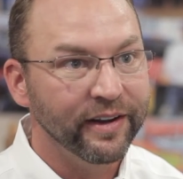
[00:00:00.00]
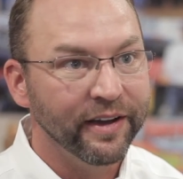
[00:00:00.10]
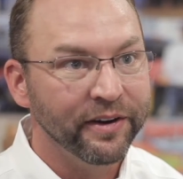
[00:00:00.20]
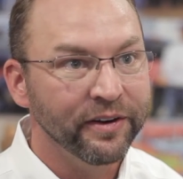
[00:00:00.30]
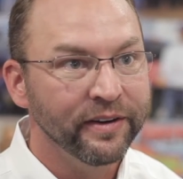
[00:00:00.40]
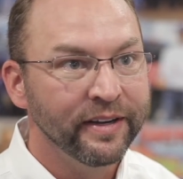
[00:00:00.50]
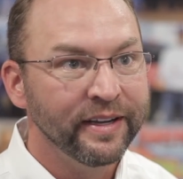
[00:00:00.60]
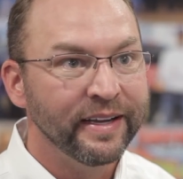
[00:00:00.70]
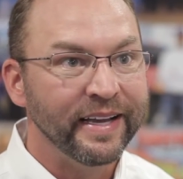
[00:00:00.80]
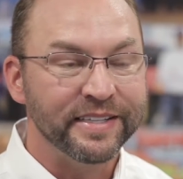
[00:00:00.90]
at Hunter
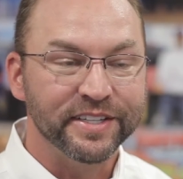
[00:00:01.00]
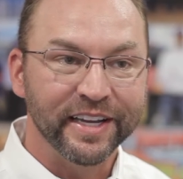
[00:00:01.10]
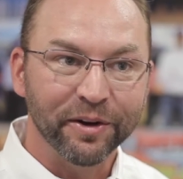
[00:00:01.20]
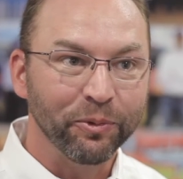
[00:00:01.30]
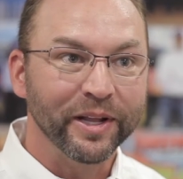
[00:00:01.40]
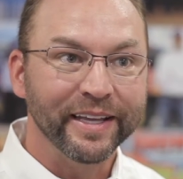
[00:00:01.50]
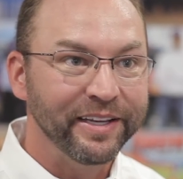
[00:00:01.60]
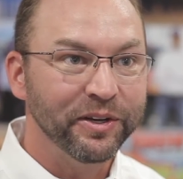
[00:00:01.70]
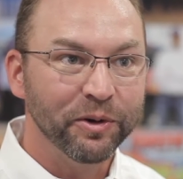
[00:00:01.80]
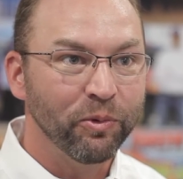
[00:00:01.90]
is to get really
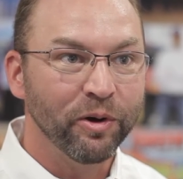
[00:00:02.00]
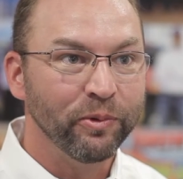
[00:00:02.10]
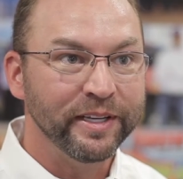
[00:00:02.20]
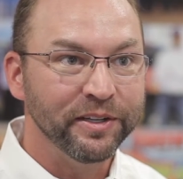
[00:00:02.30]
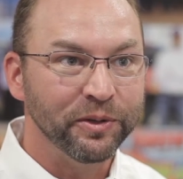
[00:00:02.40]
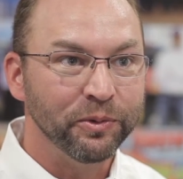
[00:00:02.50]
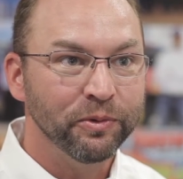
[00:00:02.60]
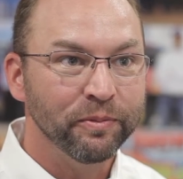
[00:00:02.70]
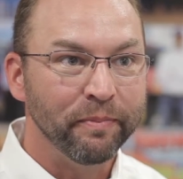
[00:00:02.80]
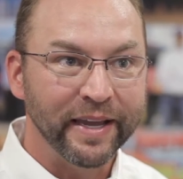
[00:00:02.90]
good at what we do,
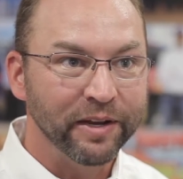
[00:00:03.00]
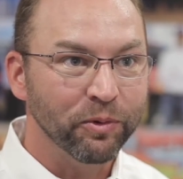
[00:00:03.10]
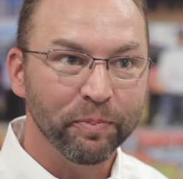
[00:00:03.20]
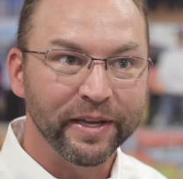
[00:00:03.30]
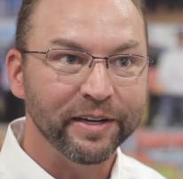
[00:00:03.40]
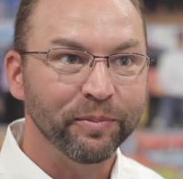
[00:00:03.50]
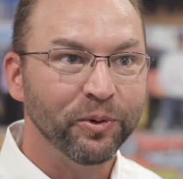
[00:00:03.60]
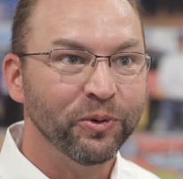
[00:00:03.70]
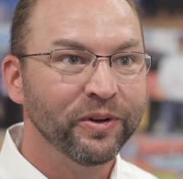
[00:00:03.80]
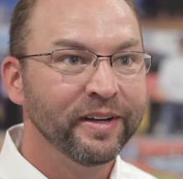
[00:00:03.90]
make it
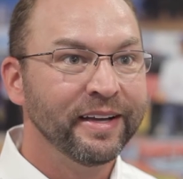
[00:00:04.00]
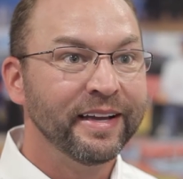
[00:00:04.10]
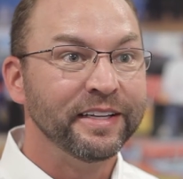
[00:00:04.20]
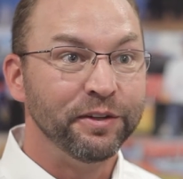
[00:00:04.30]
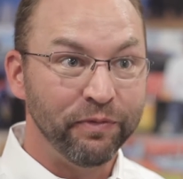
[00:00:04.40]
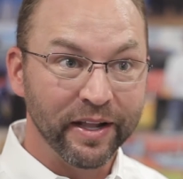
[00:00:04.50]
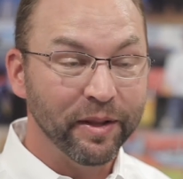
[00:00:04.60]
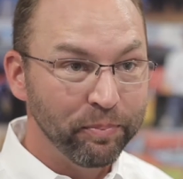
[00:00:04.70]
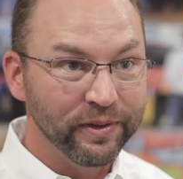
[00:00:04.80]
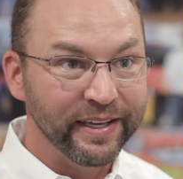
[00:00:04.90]
repeatable,
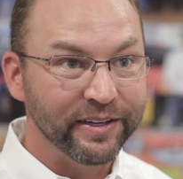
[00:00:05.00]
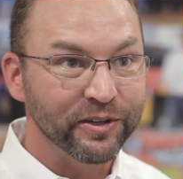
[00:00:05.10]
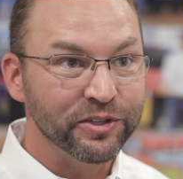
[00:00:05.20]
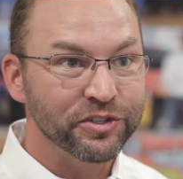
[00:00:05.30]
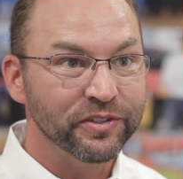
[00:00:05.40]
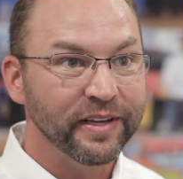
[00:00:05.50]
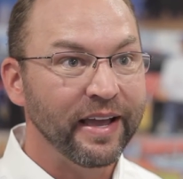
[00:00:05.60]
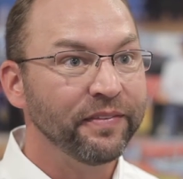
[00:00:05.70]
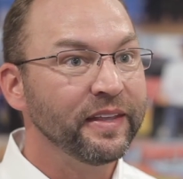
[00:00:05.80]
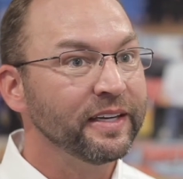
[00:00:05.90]
develop leaders,
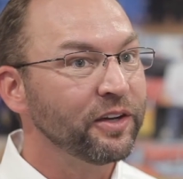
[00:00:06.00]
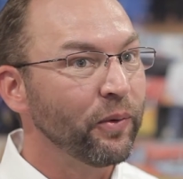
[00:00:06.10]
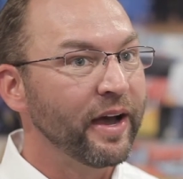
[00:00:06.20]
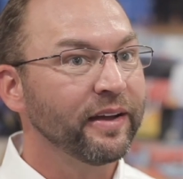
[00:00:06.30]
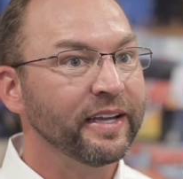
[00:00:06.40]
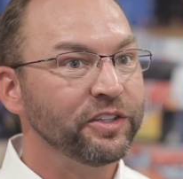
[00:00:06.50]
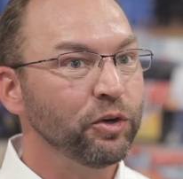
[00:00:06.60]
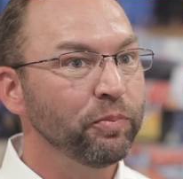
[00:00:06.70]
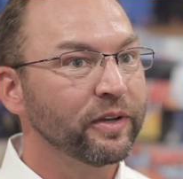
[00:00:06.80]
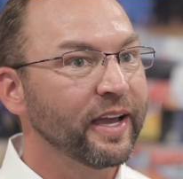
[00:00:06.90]
and then go out and
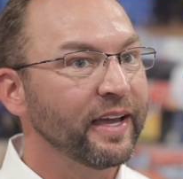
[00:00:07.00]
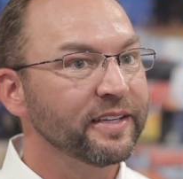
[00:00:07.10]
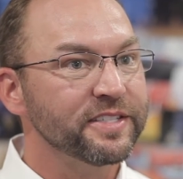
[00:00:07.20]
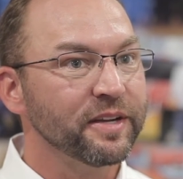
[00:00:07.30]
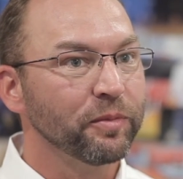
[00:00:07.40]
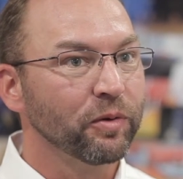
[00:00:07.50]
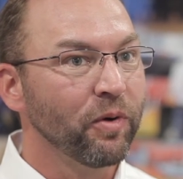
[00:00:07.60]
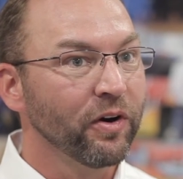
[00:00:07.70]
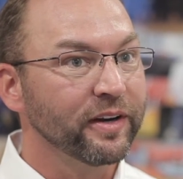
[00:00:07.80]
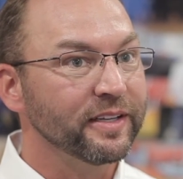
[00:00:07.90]
duplicate in similar
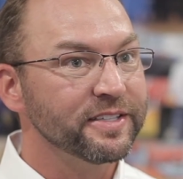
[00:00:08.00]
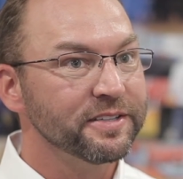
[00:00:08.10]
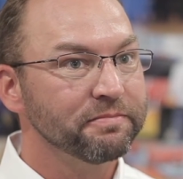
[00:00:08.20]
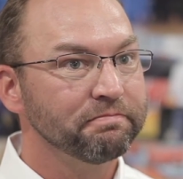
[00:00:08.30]
markets.